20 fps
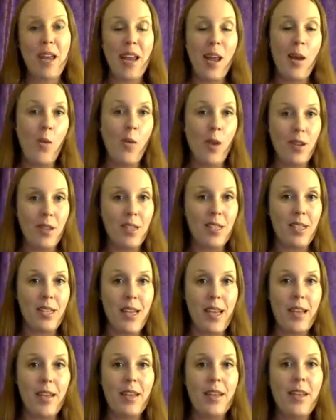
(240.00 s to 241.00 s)
I want
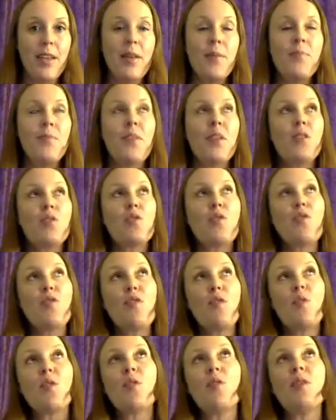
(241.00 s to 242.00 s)
today? So if
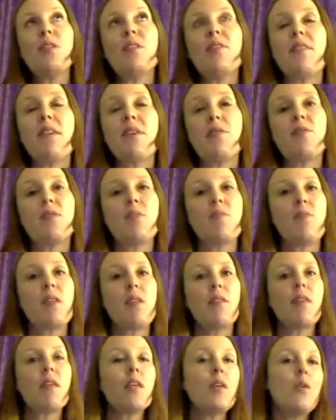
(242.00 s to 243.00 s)
you were going to think of
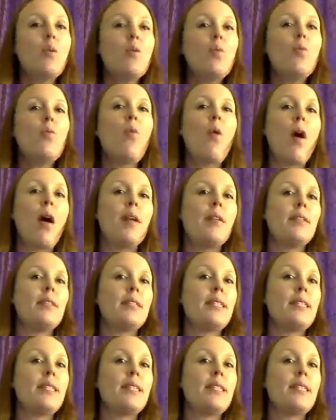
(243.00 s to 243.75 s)
something that you want